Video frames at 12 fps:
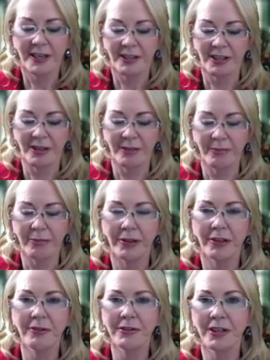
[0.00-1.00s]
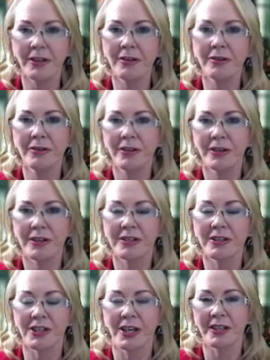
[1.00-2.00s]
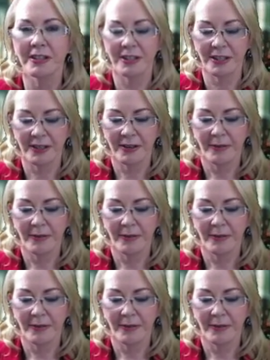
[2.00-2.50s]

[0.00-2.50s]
then the Pluto conjunct